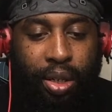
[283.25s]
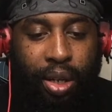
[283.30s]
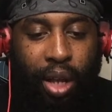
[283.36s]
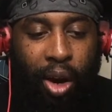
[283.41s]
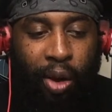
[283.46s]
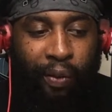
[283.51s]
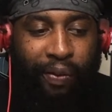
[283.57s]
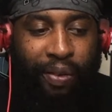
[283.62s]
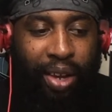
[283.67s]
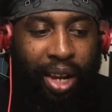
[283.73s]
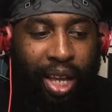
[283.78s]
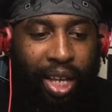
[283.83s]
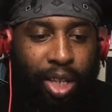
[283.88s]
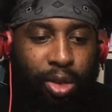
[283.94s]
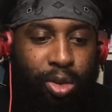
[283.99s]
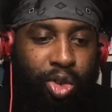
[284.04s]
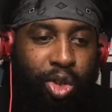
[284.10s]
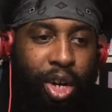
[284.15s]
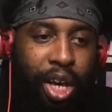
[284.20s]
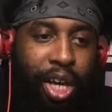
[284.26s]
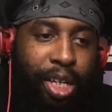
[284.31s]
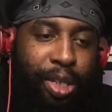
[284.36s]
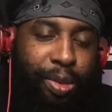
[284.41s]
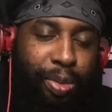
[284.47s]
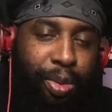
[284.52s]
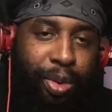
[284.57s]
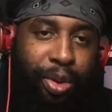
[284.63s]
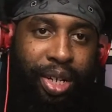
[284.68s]
I don't feel like you
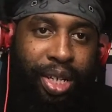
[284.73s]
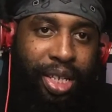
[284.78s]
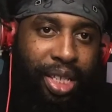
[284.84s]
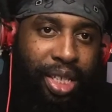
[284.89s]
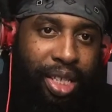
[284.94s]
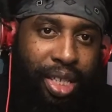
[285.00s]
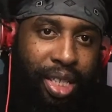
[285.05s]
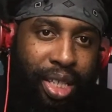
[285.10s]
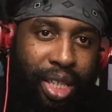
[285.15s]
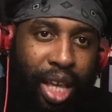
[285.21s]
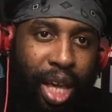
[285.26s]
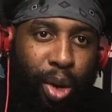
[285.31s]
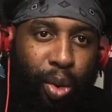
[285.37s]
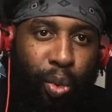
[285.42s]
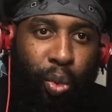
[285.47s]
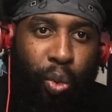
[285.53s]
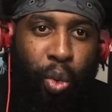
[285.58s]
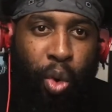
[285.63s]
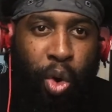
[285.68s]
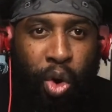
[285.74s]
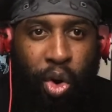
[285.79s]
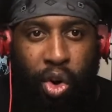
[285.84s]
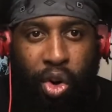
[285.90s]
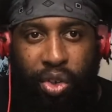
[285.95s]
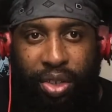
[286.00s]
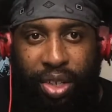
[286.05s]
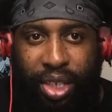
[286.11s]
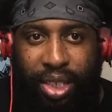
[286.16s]
transported into that
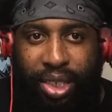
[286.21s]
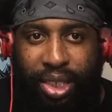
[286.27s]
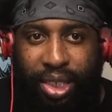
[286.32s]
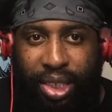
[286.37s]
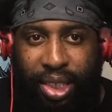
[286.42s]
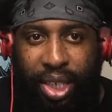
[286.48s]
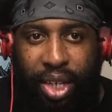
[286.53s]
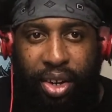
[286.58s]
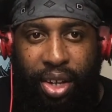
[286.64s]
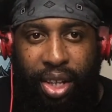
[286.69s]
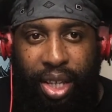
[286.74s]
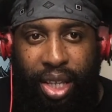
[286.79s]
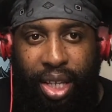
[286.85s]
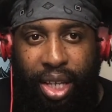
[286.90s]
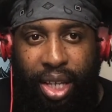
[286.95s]
world necessarily.